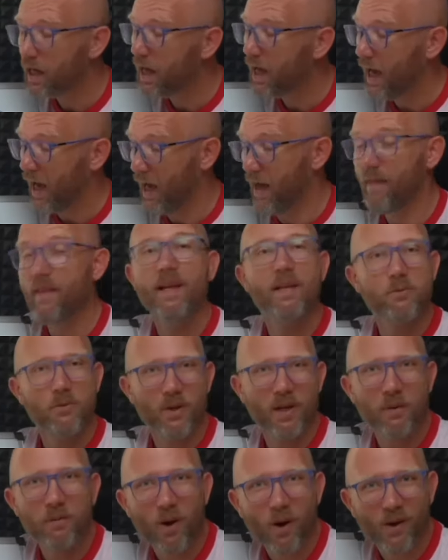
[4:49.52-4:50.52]
And it
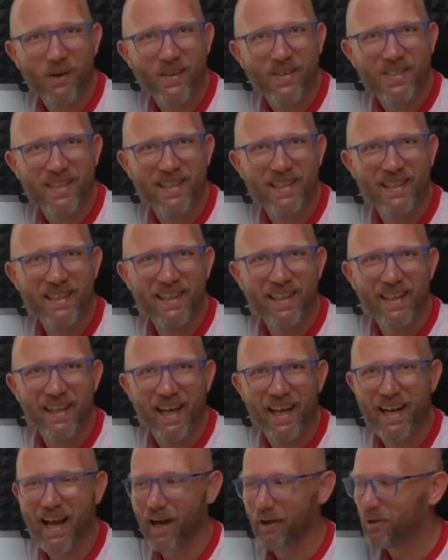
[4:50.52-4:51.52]
really works.
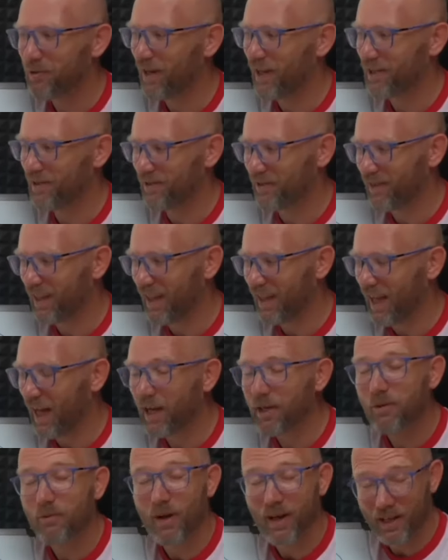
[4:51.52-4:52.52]
And how do I know that? How
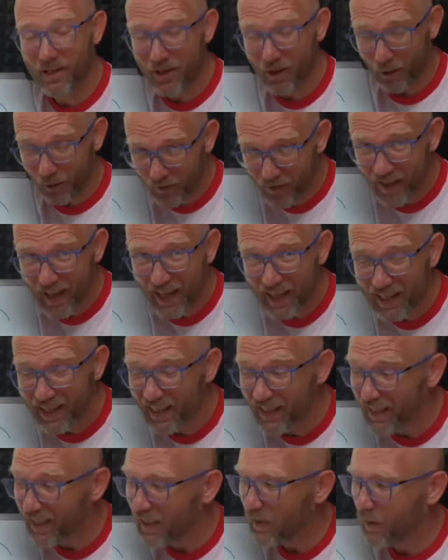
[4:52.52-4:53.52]
do I know that?
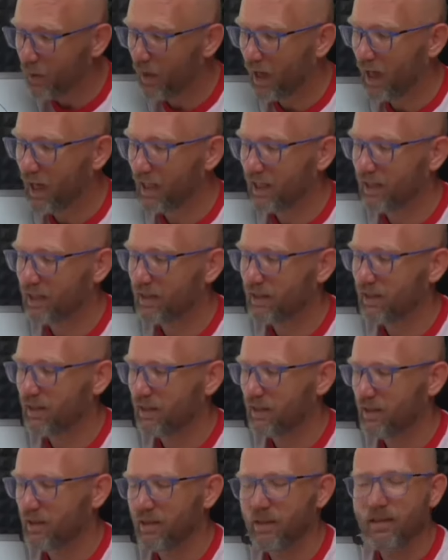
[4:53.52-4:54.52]
Well,
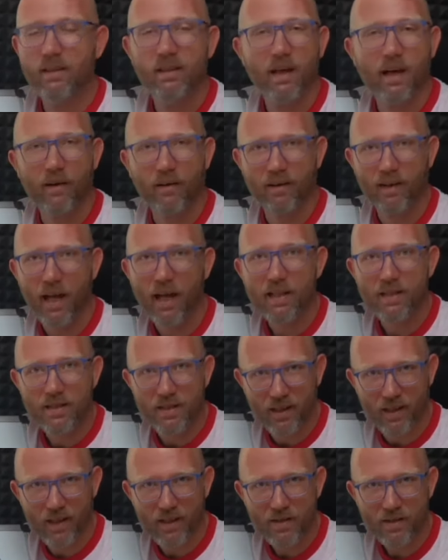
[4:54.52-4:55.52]
our clients
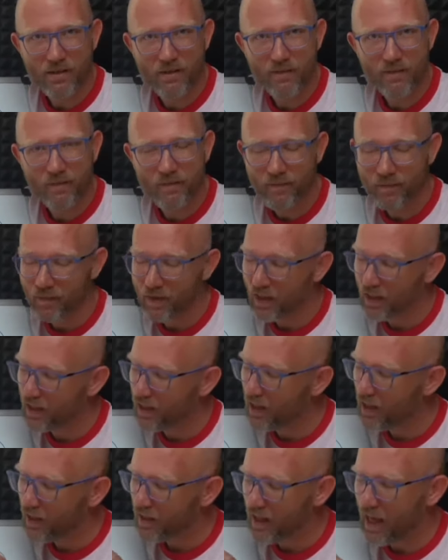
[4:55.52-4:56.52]
tell us.
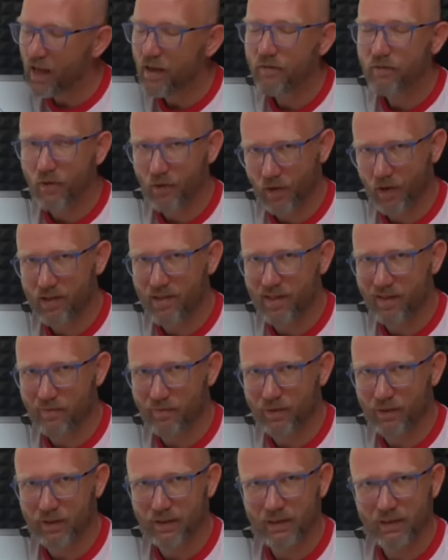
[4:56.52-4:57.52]
Take, for
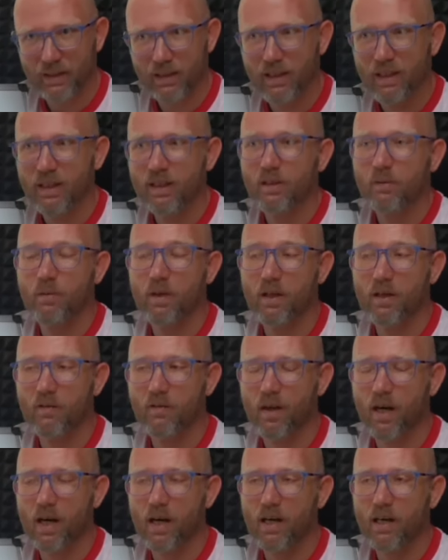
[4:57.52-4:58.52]
example, one of
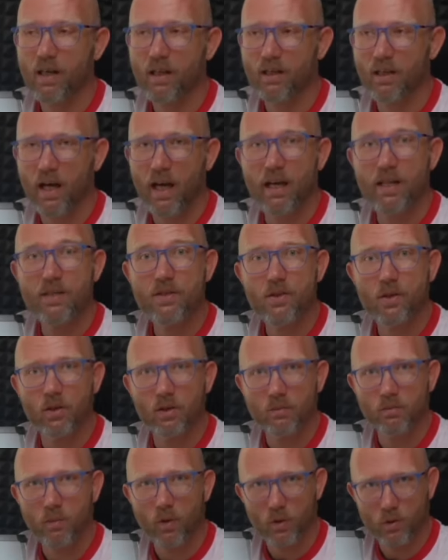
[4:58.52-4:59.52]
our clients
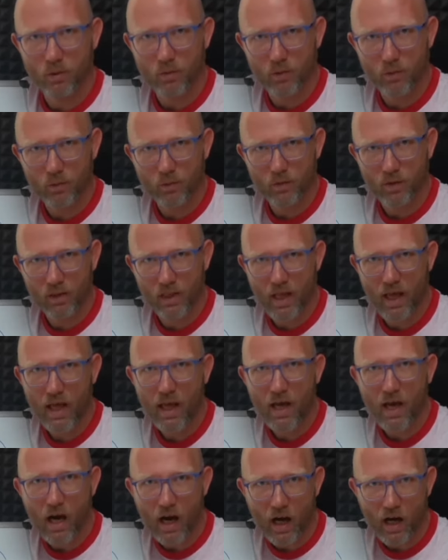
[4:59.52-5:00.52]
called Mole Group. They
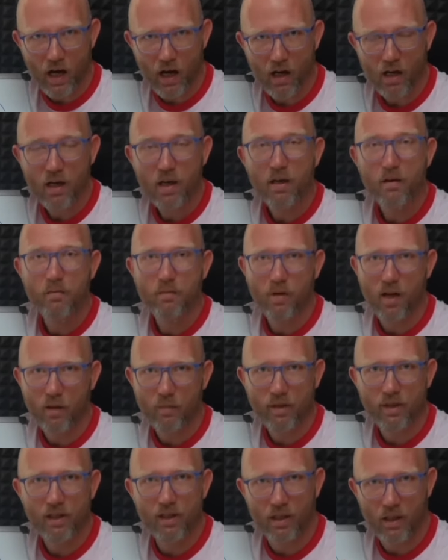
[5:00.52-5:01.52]
are
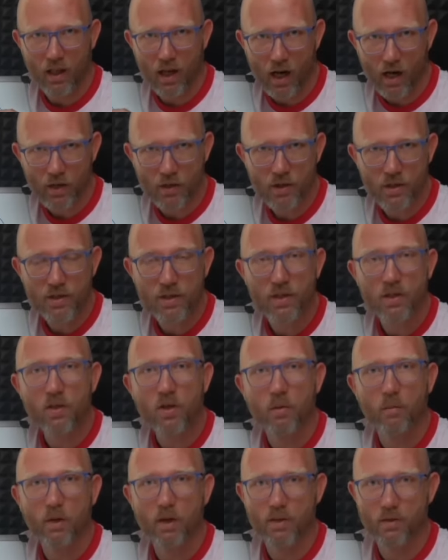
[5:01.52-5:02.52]
probably the largest
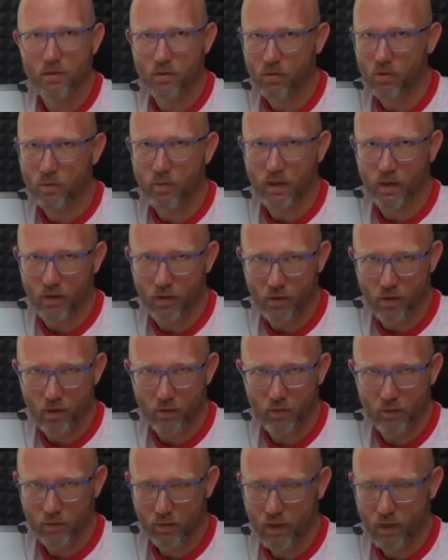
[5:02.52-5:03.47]
e-commerce group in Europe.